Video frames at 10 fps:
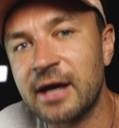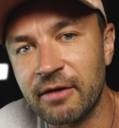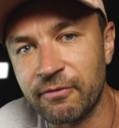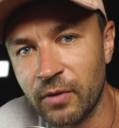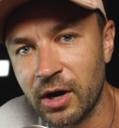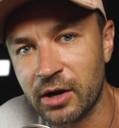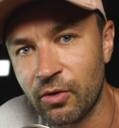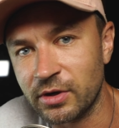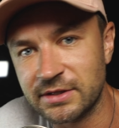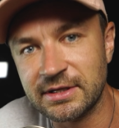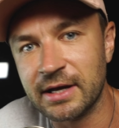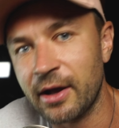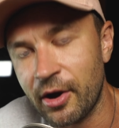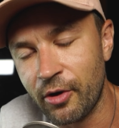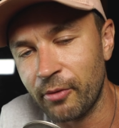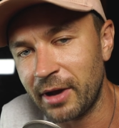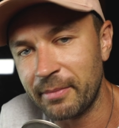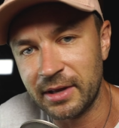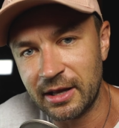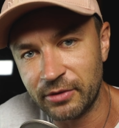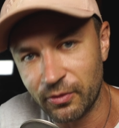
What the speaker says: out of work or stuck at home, not being able to